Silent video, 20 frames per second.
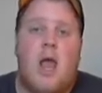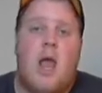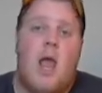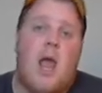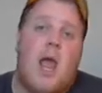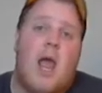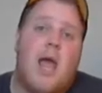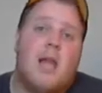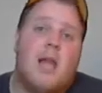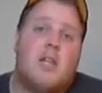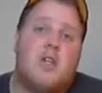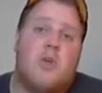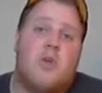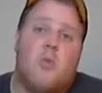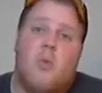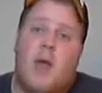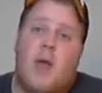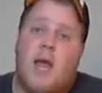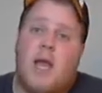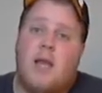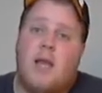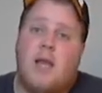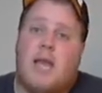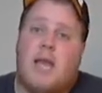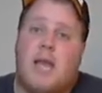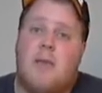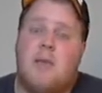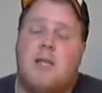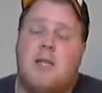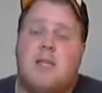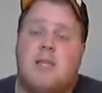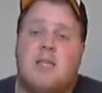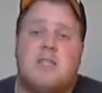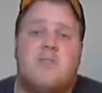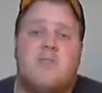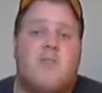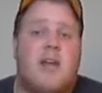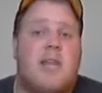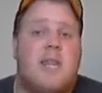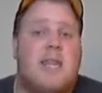And Duran came into this
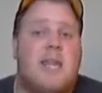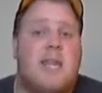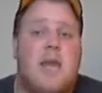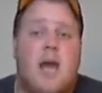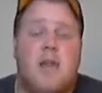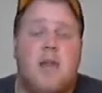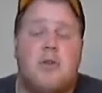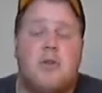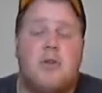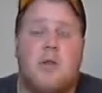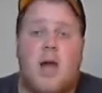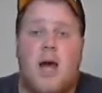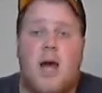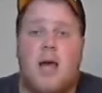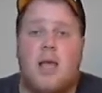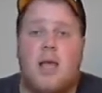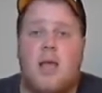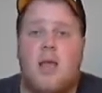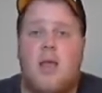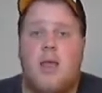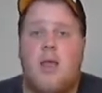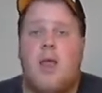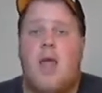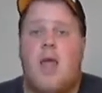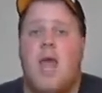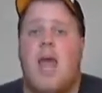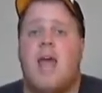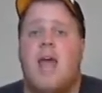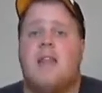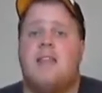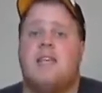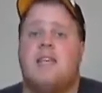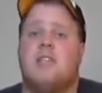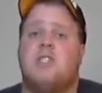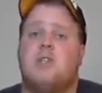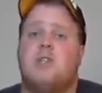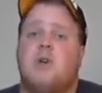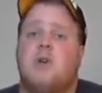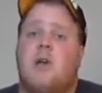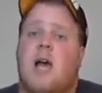fight the underdog. And
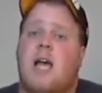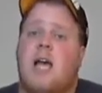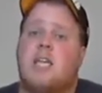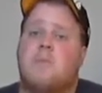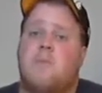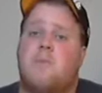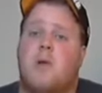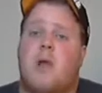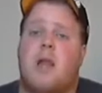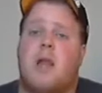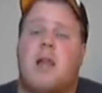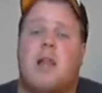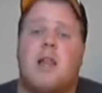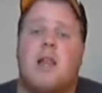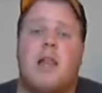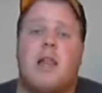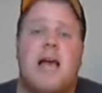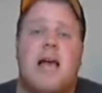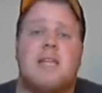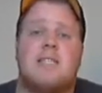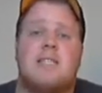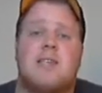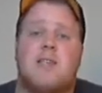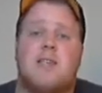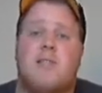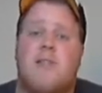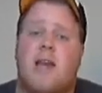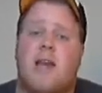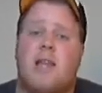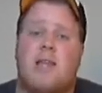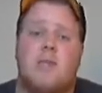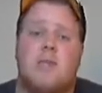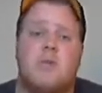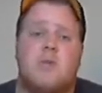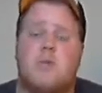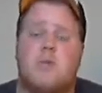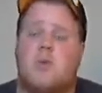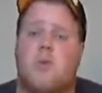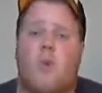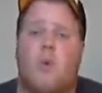these two guys put on a classic fight. This
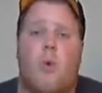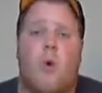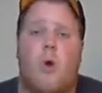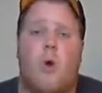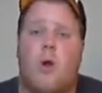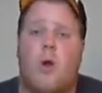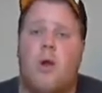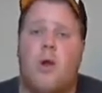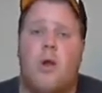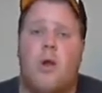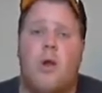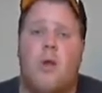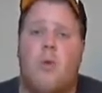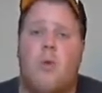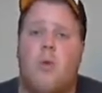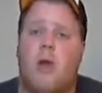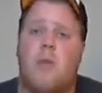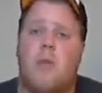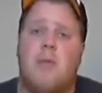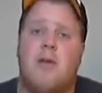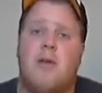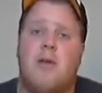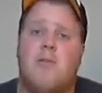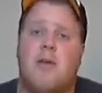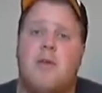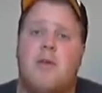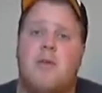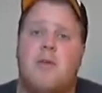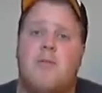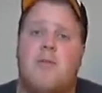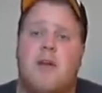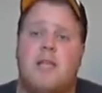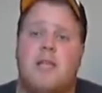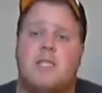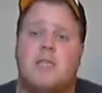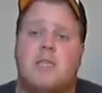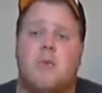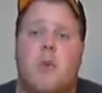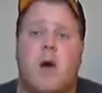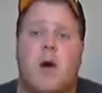was a war. One of my favorite
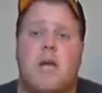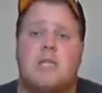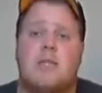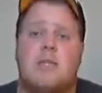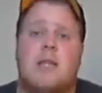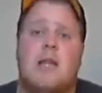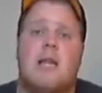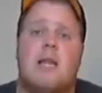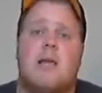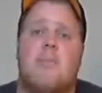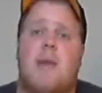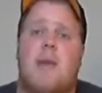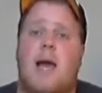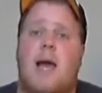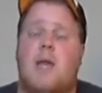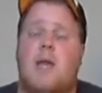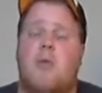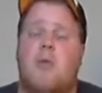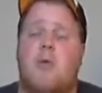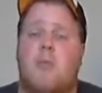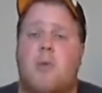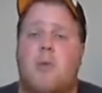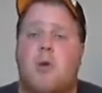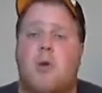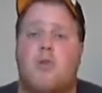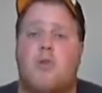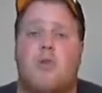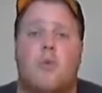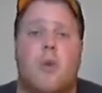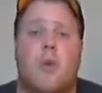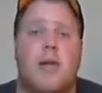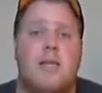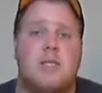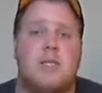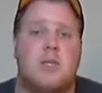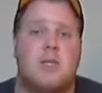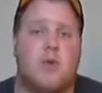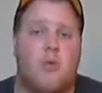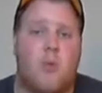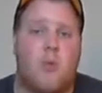fights to watch when I look back at Roberto
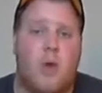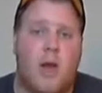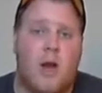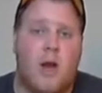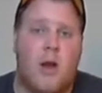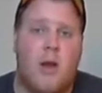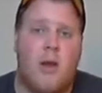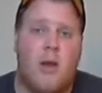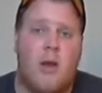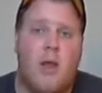Duran's career.